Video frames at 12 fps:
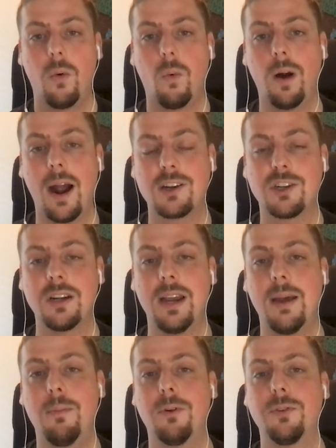we're actually
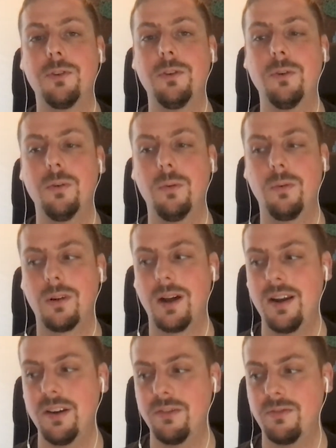able to
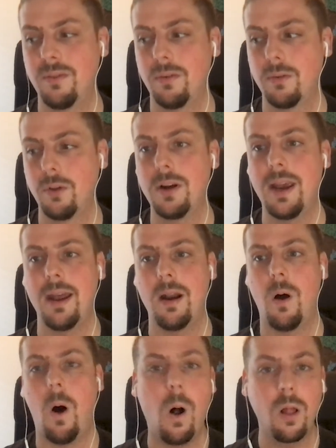kind of look at
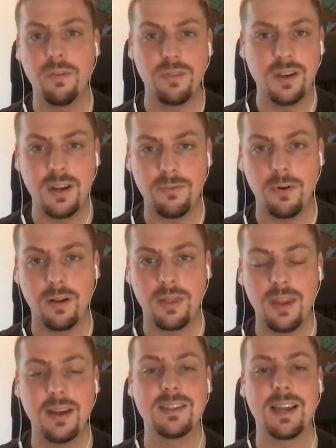all of the different
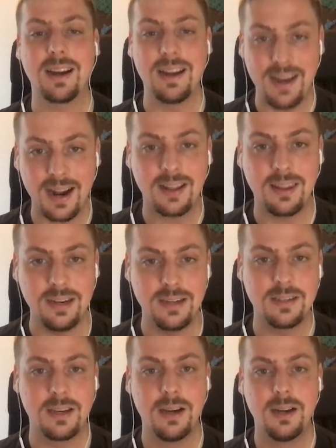things that connect
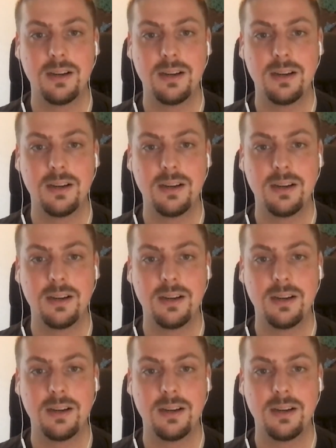these